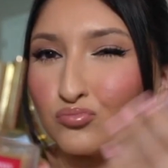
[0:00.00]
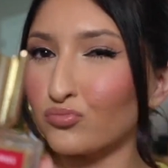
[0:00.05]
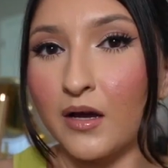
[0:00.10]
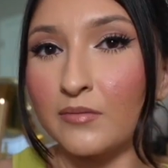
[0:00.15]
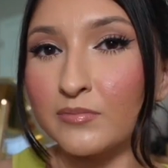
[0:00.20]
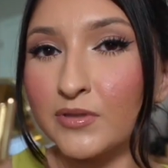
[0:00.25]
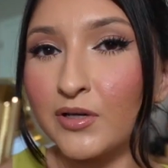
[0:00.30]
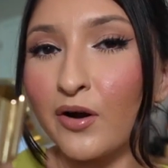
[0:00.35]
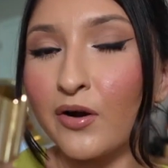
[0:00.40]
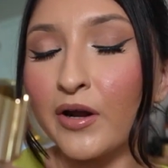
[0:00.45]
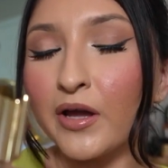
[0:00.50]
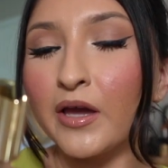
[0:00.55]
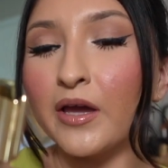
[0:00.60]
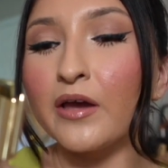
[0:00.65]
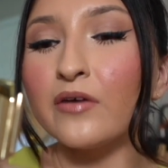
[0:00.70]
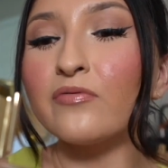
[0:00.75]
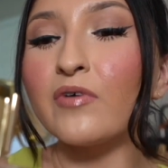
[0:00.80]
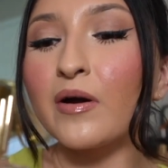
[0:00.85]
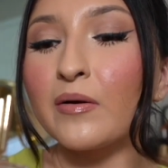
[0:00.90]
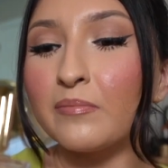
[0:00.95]
I'm sorry
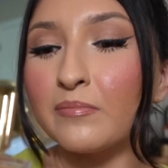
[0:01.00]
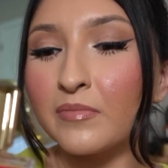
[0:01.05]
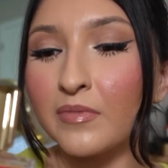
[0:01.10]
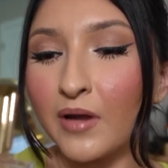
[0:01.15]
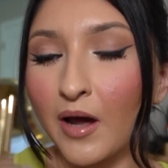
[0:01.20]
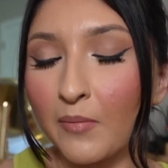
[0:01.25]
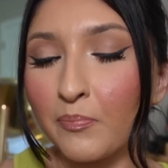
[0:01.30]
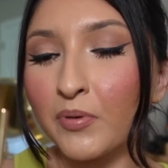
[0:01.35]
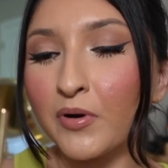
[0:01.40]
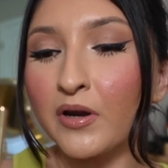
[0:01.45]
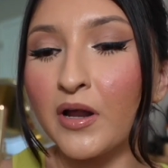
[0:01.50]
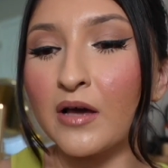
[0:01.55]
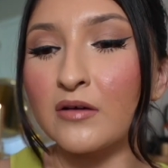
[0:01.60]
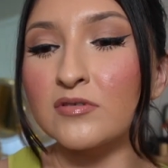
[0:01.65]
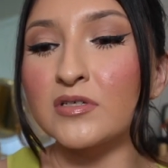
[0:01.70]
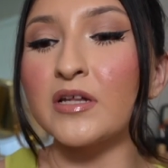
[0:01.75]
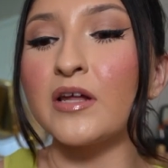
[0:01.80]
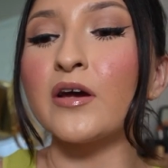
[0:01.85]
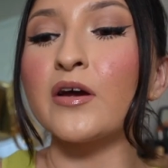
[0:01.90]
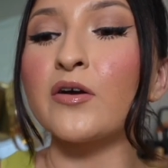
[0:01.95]
if I'm not
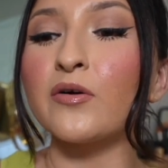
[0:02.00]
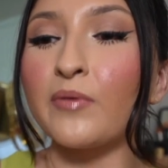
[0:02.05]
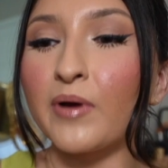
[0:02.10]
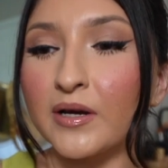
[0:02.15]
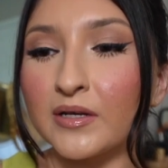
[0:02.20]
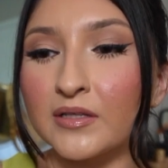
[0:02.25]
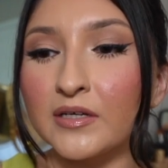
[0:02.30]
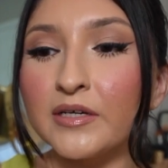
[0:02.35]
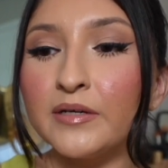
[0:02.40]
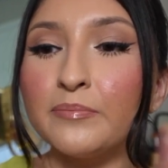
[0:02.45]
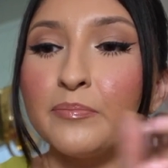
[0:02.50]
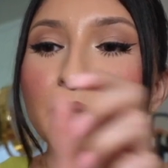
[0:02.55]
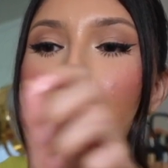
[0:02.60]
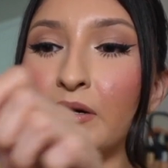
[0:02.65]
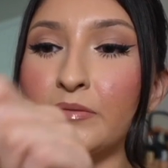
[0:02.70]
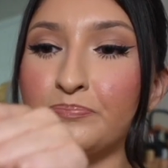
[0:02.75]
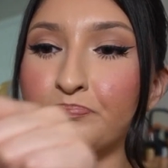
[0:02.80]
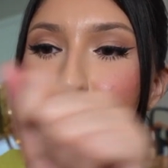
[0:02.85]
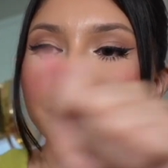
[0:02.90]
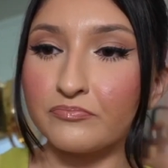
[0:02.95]
pronouncing it correctly,
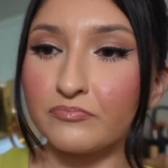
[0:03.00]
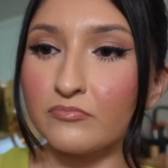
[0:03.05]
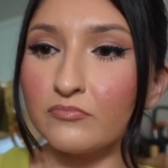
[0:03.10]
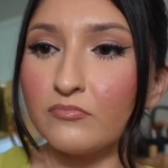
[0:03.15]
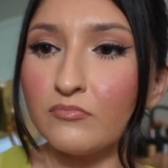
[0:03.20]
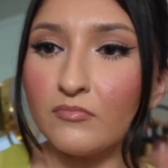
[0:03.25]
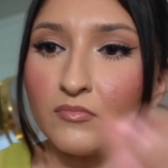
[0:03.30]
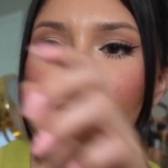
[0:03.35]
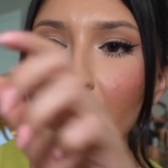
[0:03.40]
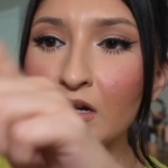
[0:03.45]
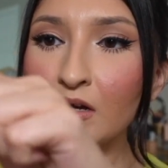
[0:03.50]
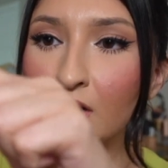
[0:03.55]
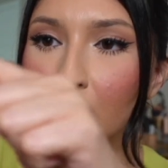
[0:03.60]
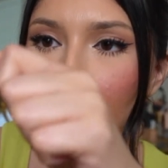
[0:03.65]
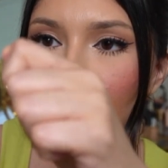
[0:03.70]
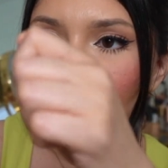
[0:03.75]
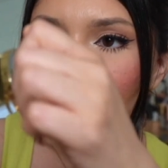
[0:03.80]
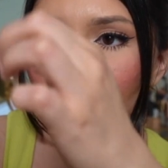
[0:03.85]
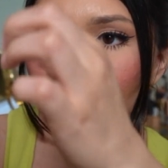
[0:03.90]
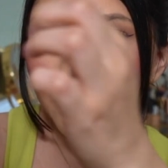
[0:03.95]
but
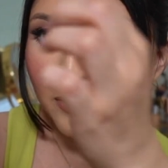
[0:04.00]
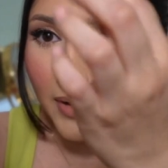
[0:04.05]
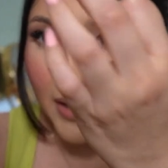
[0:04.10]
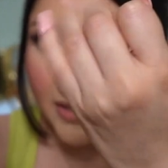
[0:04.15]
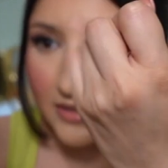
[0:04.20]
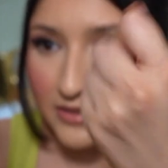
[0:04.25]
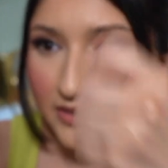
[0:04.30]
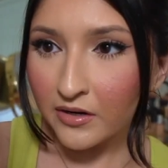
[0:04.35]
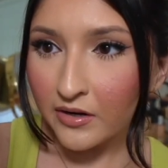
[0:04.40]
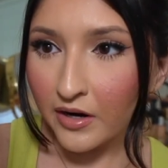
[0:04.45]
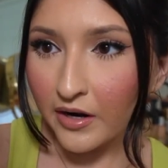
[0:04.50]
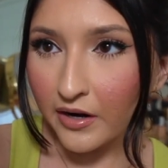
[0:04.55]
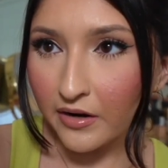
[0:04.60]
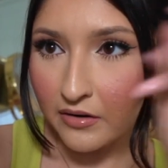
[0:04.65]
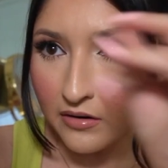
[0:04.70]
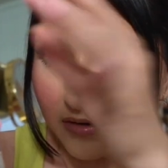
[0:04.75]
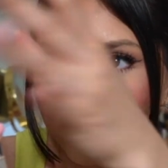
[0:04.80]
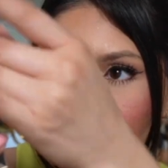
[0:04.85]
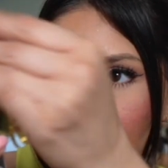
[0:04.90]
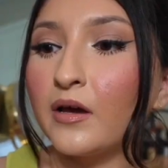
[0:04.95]
girl, why is there a
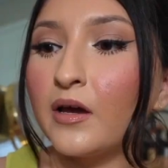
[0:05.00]
hair?